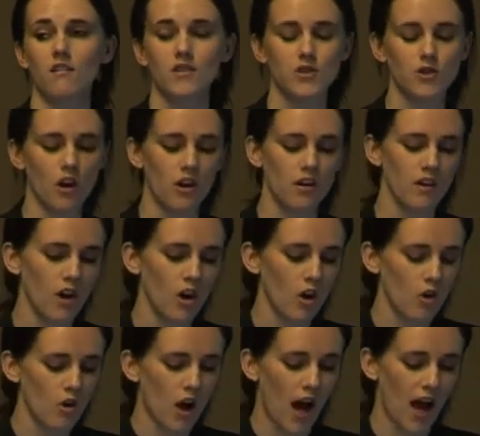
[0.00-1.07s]
So
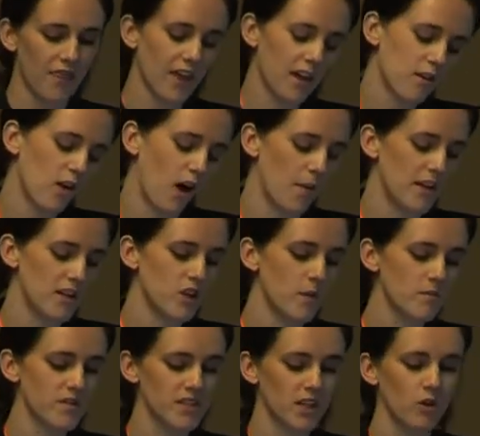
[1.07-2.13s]
I think, in
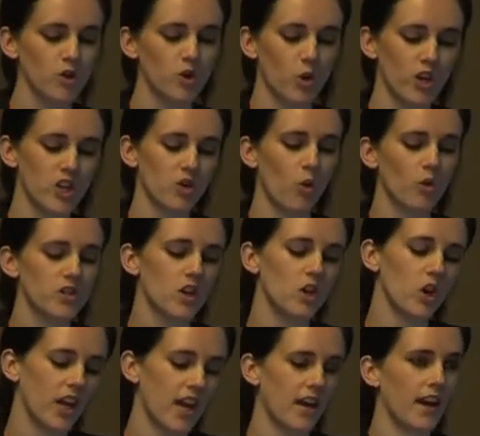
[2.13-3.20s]
terms of skills shortage, also
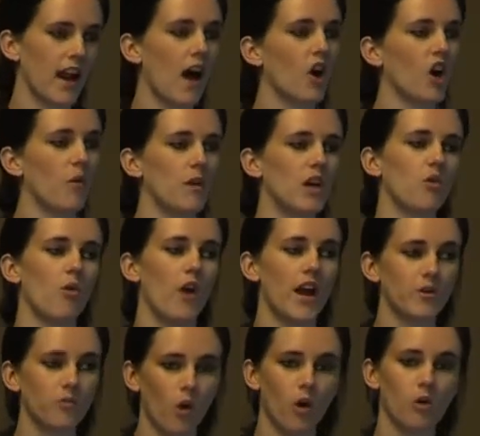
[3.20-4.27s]
looking at how can we
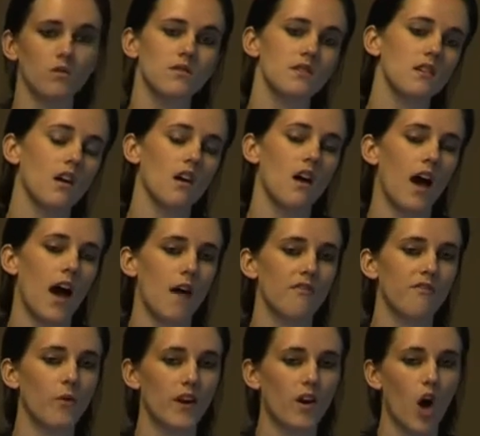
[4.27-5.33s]
create roles
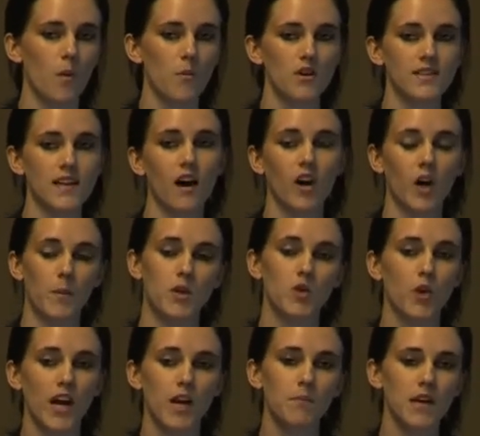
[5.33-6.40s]
for e-commerce, how can we
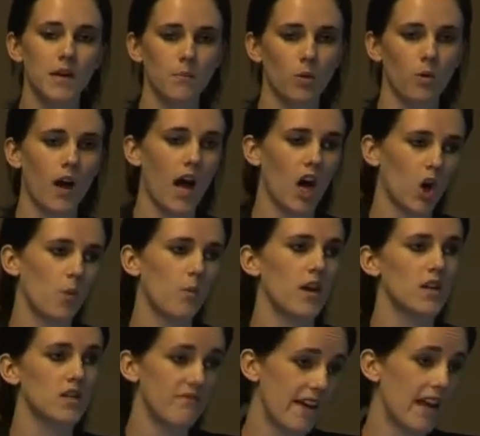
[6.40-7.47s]
train people, how can we
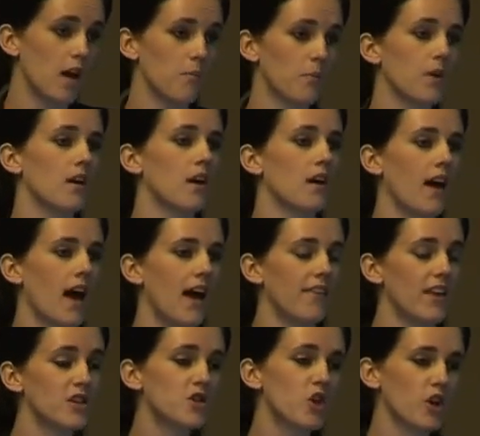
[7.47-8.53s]
develop? And
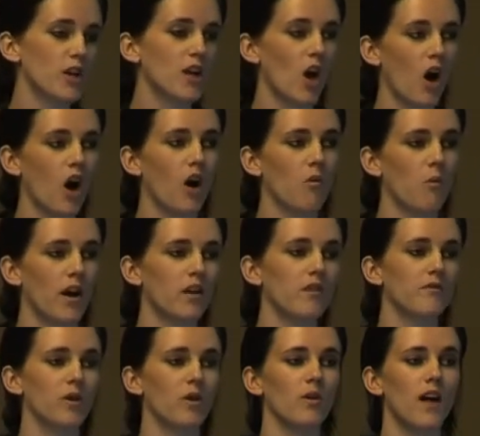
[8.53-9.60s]
there certainly are
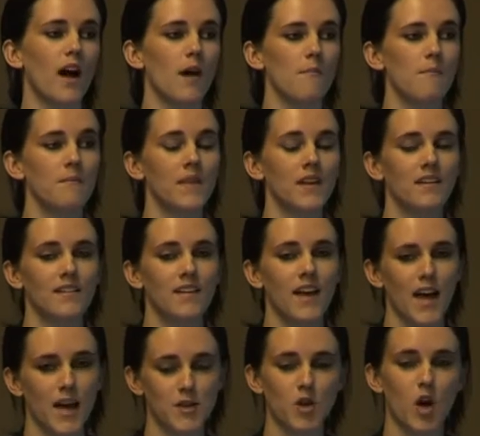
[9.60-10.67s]
wonderful
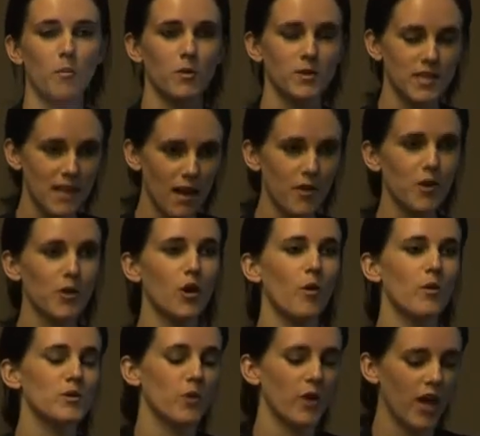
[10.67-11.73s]
examples. Another girl
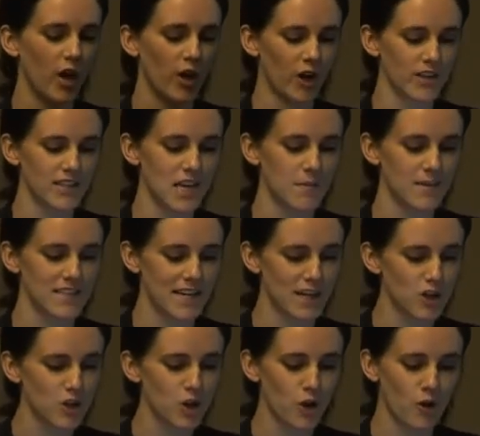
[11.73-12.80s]
was working on our team as an
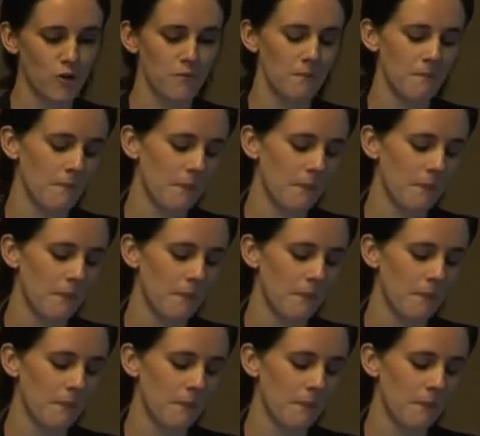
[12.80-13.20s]
intern.